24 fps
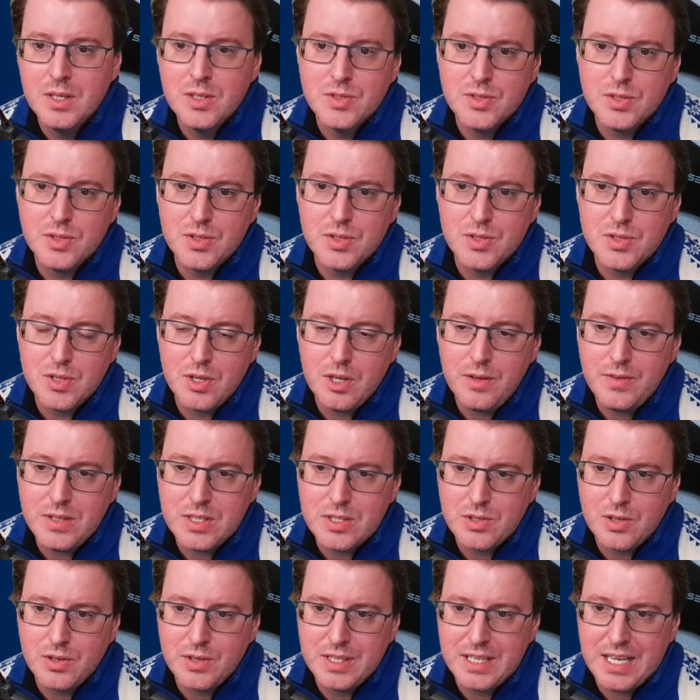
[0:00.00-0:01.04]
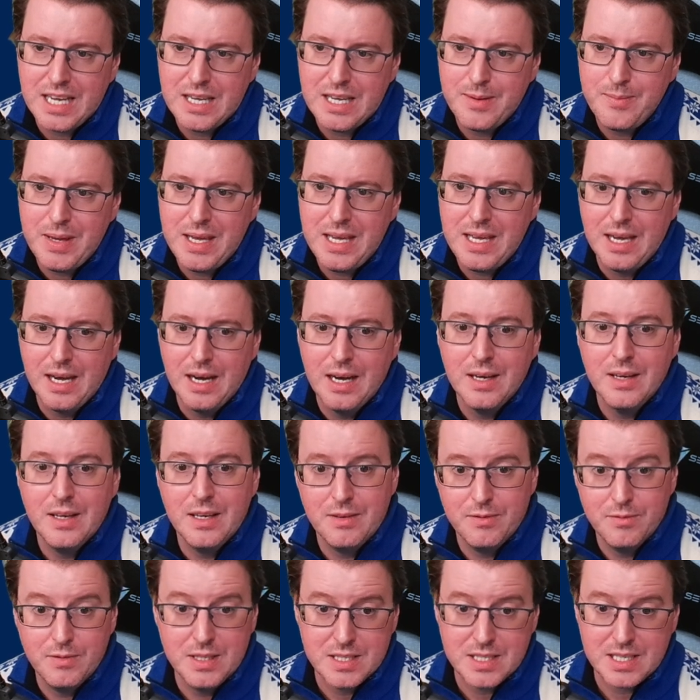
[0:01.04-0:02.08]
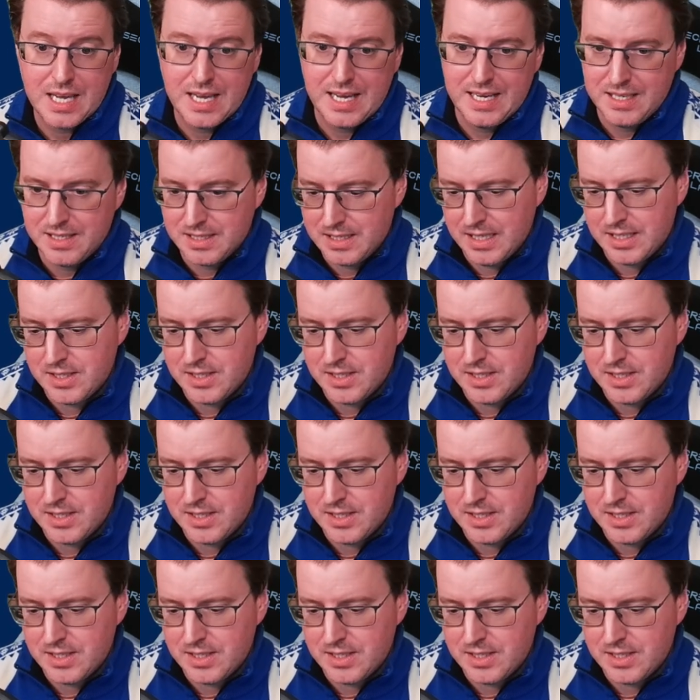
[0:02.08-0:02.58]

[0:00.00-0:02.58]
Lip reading: So the service.name here, in this case,